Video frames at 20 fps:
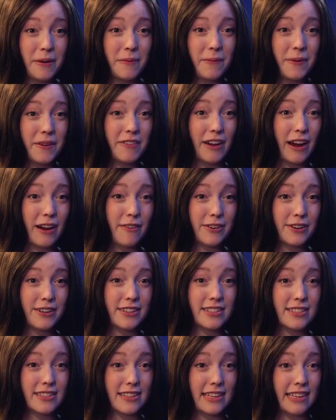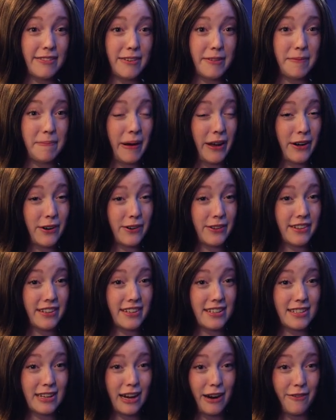what we've covered is even better than
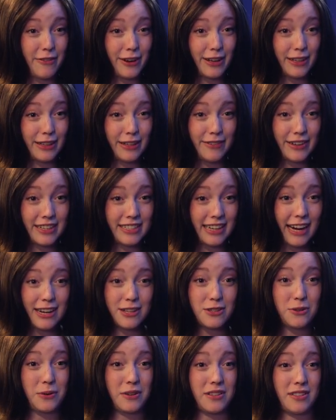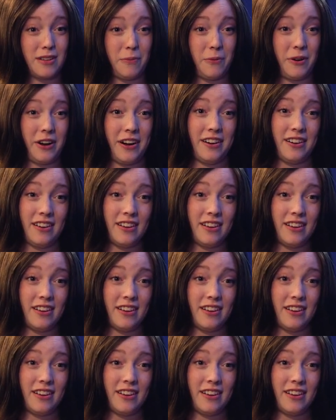discovering a living dinosaur somewhere.